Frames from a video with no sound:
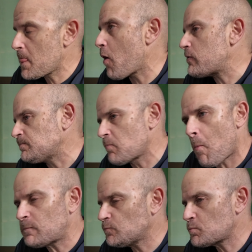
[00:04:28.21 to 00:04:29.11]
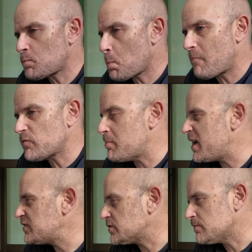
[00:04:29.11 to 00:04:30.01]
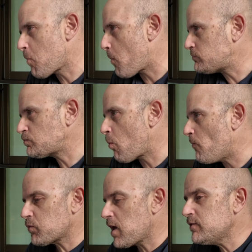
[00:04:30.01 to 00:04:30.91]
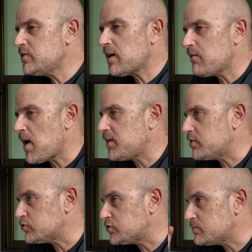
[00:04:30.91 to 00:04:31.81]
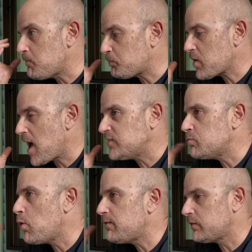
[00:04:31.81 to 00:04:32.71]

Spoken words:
Oh, the basil. Everything I've had here has more